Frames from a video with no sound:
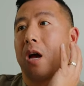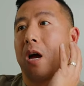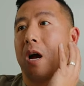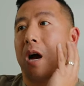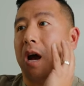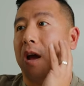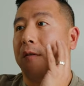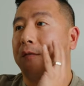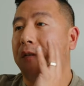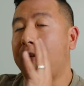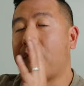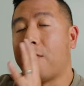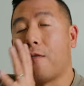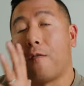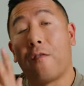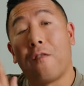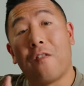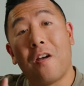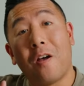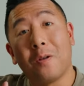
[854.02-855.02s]
I've ever
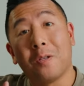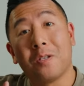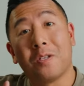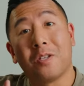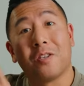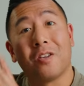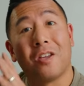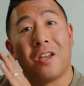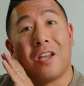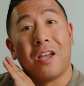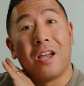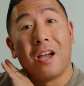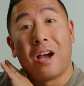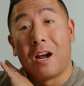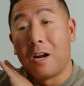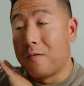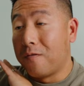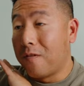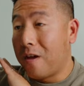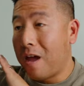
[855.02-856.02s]
felt
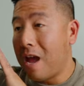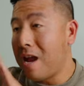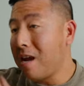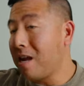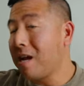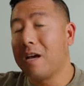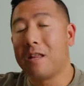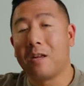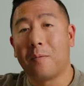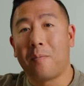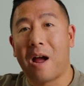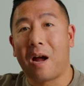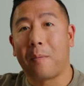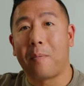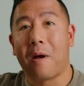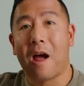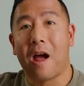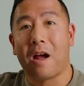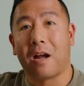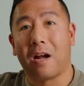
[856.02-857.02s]
out of any other
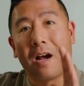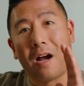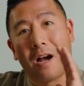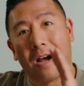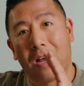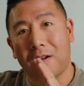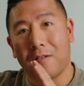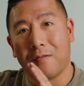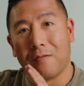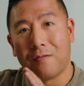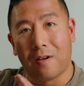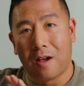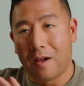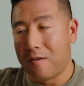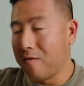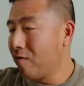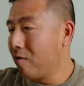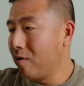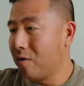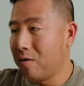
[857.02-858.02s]
backpack I've
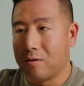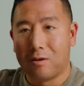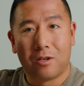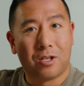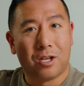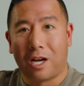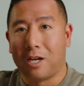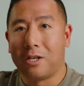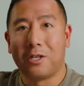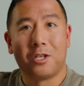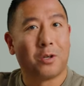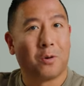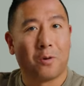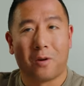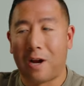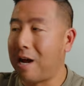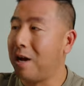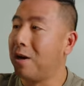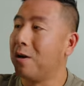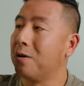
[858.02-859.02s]
ever touched or
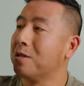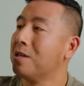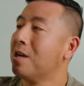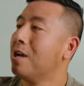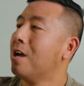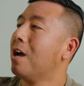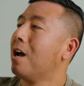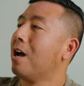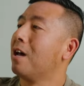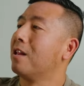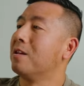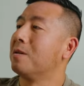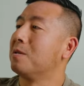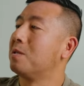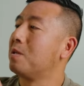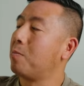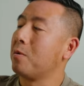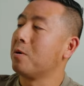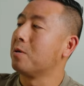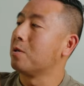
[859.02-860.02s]
held. The
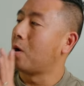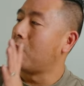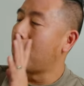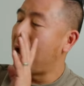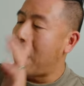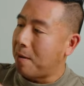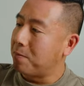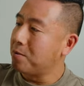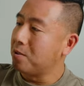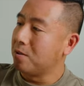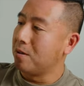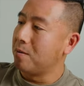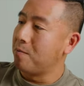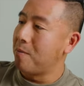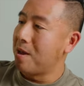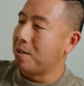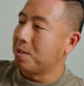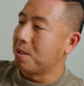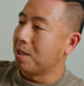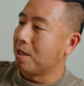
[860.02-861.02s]
zippers are absolutely
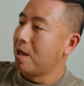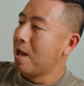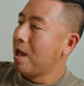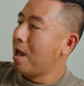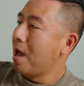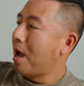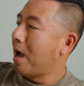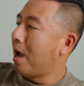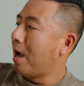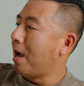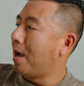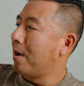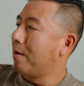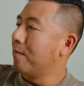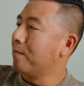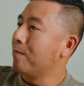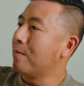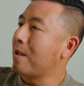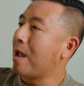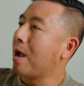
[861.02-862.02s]
amazing.
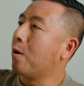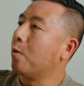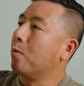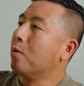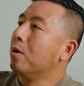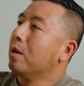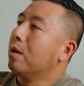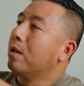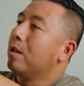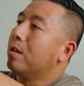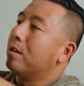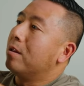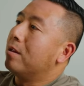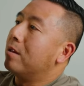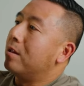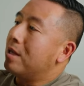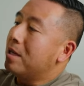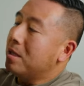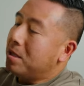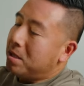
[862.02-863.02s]
Now,
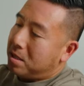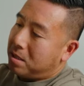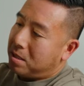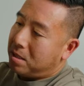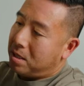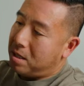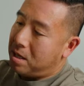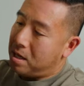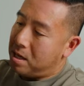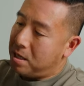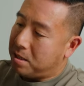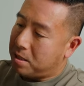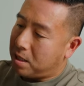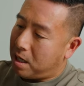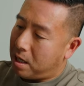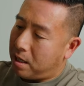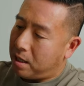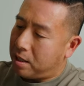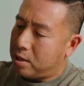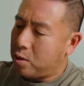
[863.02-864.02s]
this is
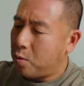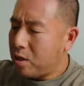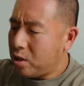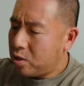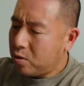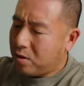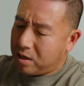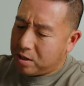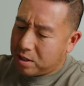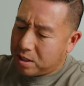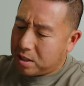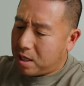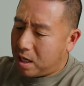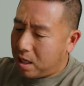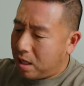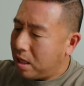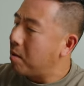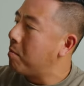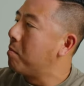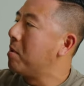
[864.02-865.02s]
kind of like 22 liters. It's kind
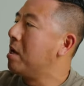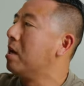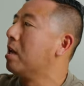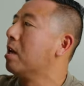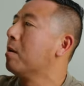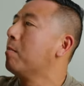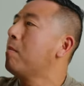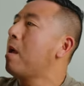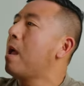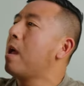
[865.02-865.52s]
of like a medium.